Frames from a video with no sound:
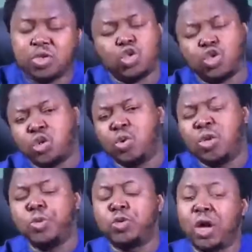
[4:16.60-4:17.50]
So
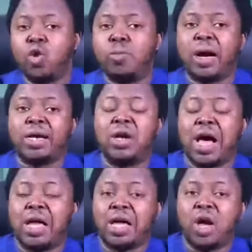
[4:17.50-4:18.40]
liquidity pools can go bad
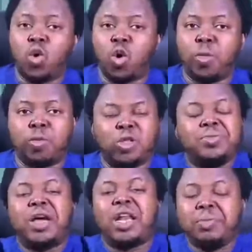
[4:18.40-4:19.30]
and they can go up, but
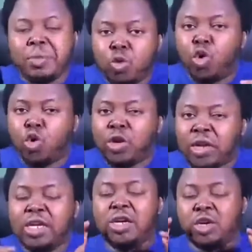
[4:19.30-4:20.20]
typically people
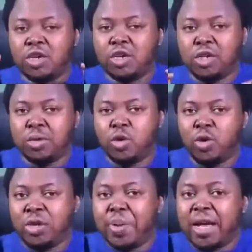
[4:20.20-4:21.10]
only
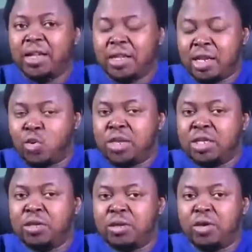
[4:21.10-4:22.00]
buy
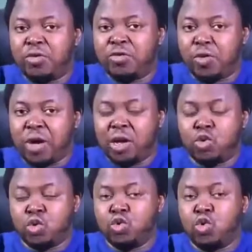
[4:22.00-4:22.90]
liquidity
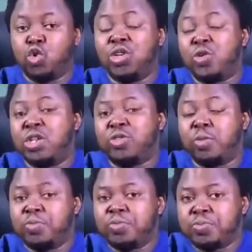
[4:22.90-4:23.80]
for
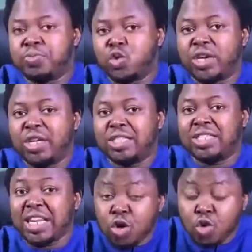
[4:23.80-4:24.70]
tokens
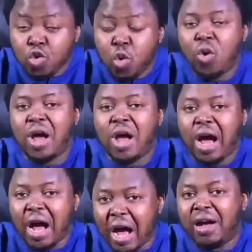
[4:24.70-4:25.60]
that they know
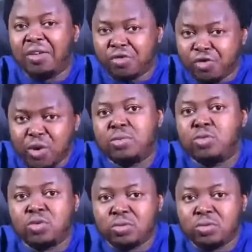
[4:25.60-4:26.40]
are valuable